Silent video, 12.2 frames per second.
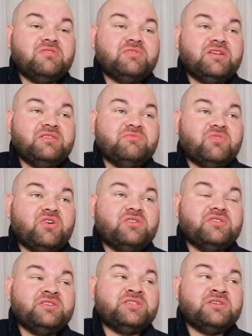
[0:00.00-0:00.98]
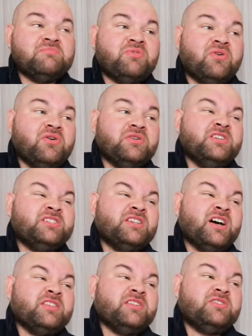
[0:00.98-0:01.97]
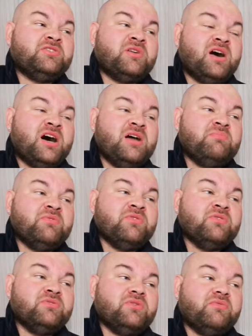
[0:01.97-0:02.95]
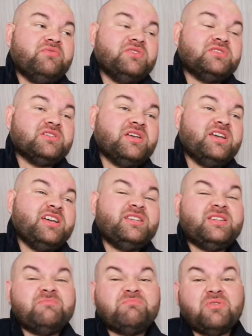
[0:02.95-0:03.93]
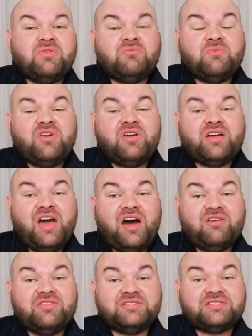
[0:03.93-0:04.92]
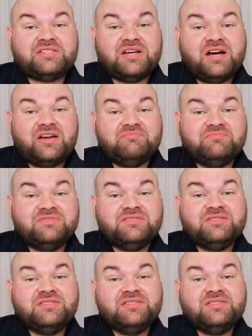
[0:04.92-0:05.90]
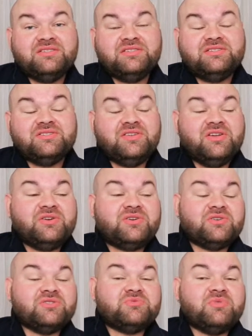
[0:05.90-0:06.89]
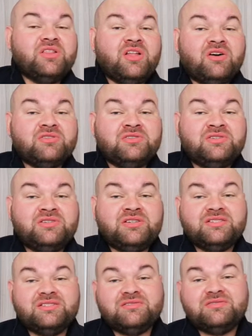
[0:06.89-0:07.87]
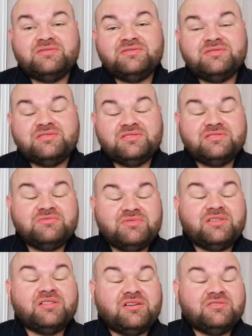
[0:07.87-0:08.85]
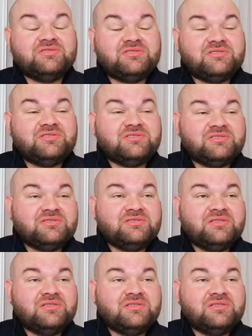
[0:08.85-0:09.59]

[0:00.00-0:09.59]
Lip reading: mean, what is important is that they try, but obviously it didn't work out this time. Yeah, because we lost. Yeah, we lost.